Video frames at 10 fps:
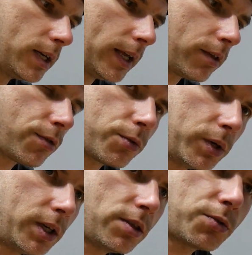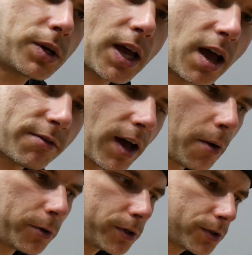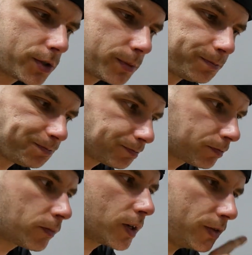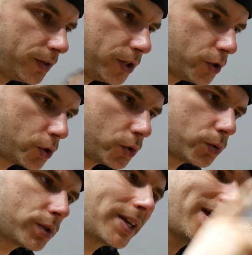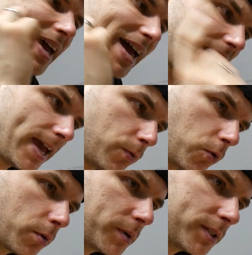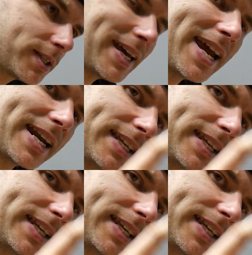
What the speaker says: like 3.5 hours, these shoes and warmers, and I